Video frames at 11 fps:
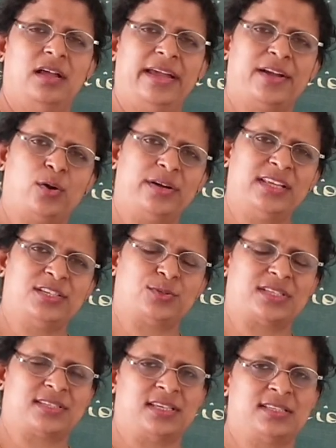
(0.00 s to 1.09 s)
According
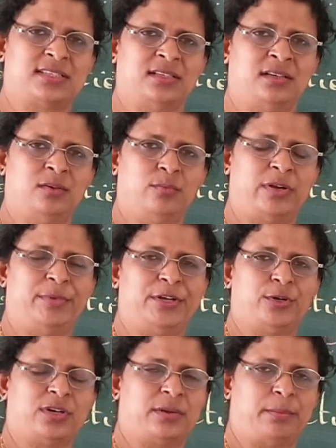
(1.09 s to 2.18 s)
to the season, when we
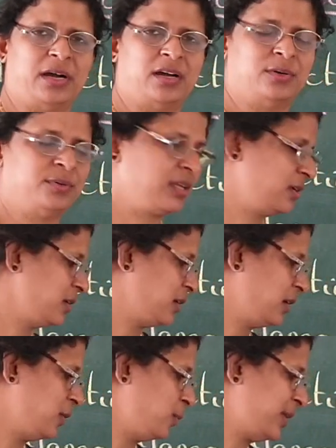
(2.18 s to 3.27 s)
talk about,
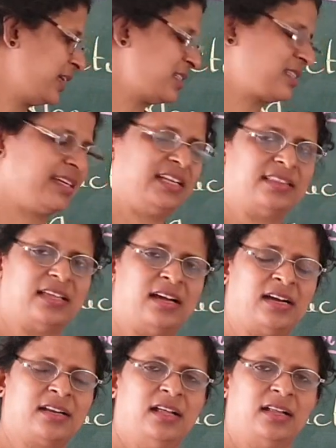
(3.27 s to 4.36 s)
we can say
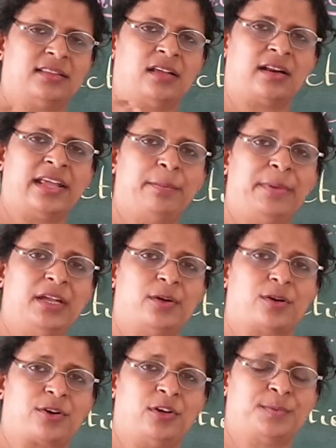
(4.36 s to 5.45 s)
that the
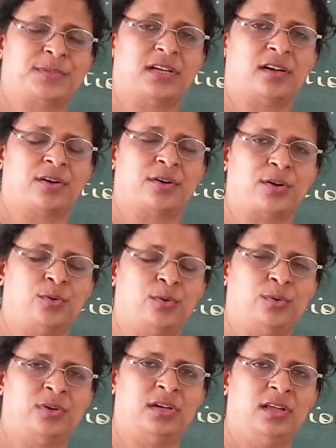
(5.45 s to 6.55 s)
rabi crops are
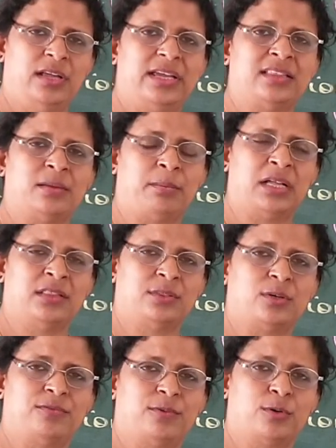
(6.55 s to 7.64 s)
grown in the month
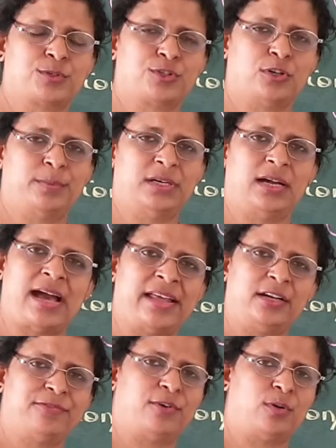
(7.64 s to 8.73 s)
of October and
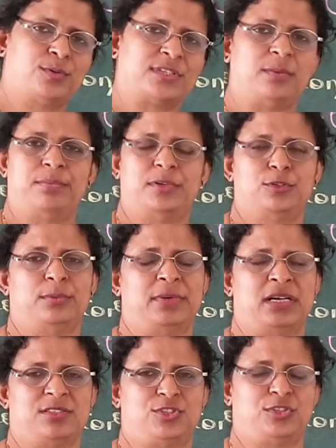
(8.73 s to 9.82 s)
it follows up to the
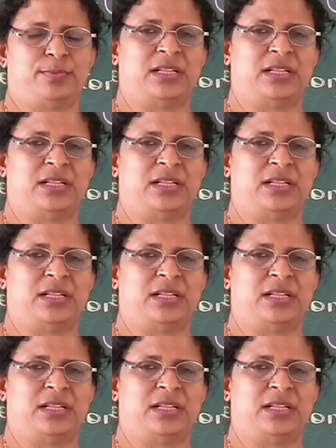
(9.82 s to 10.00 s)
March.